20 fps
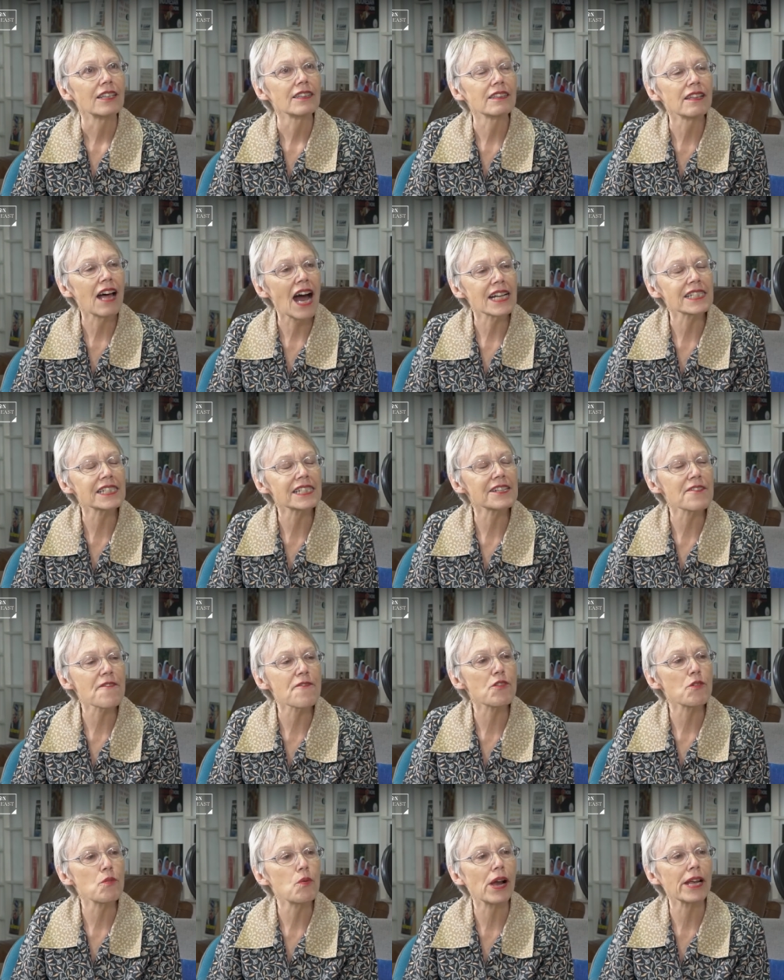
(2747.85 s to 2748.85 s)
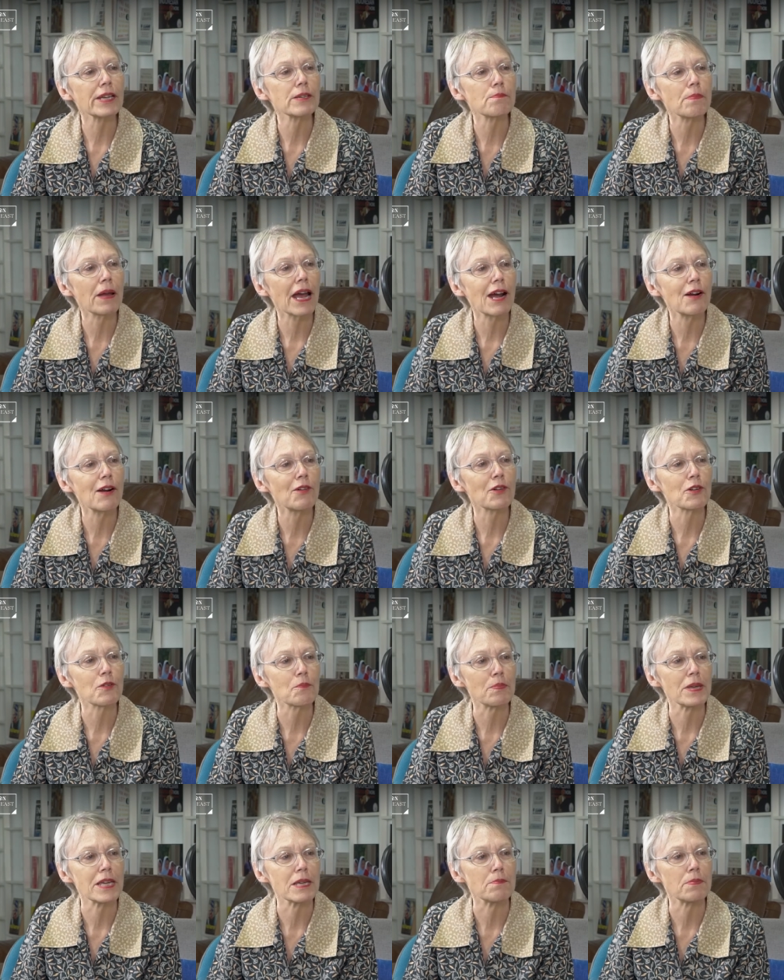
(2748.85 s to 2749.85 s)
lots of the white power
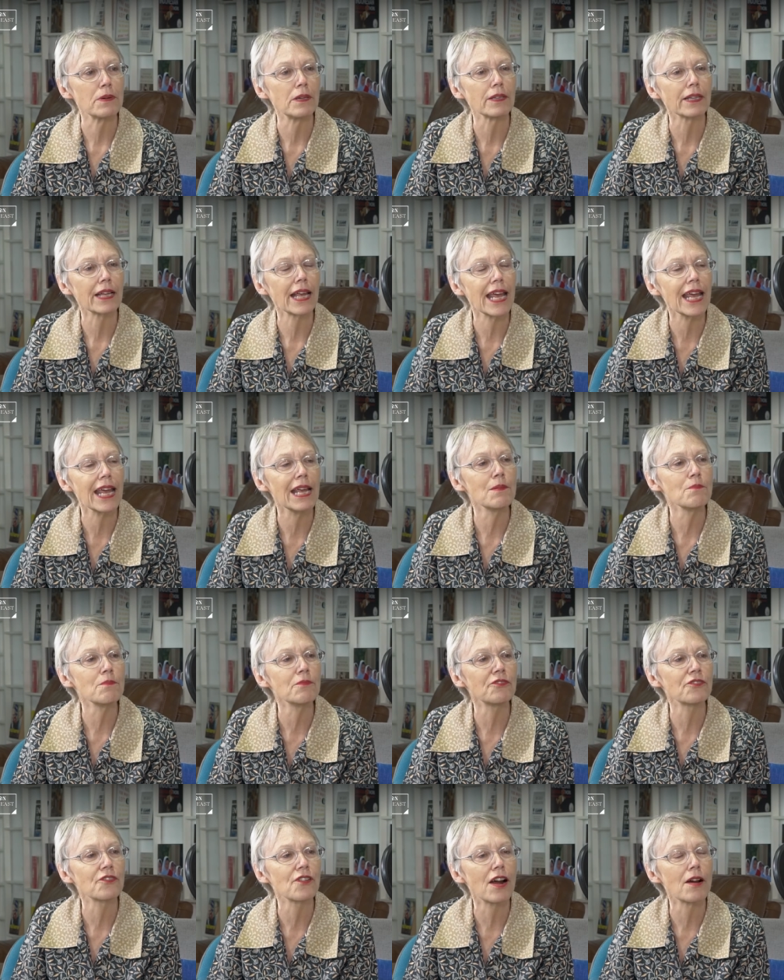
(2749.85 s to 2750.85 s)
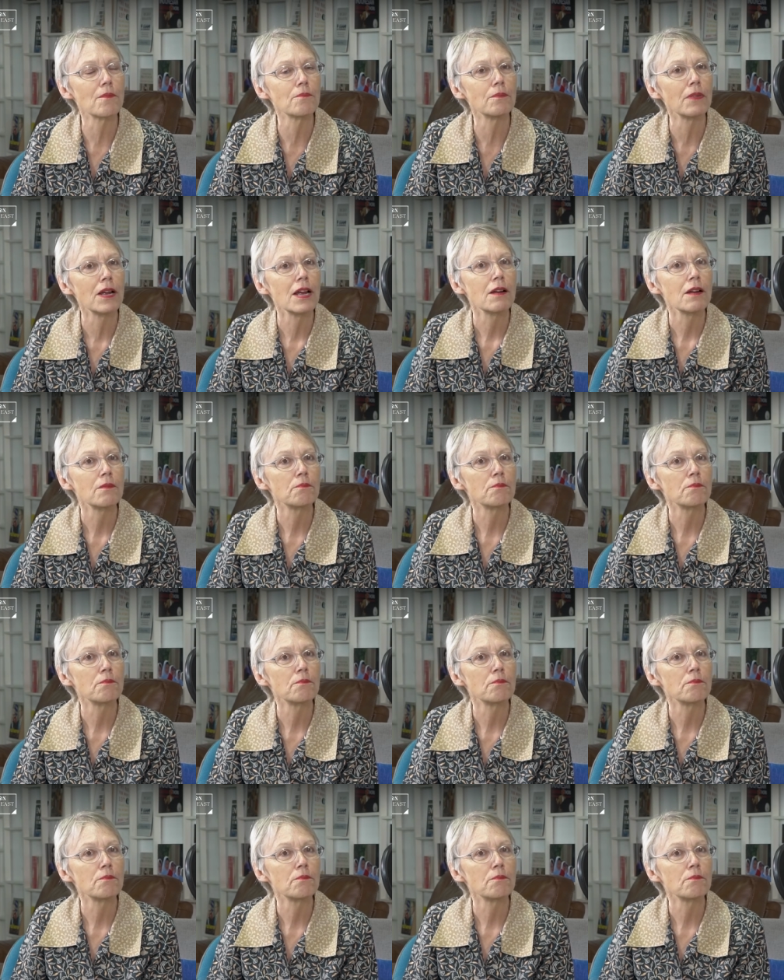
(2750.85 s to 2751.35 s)
people came from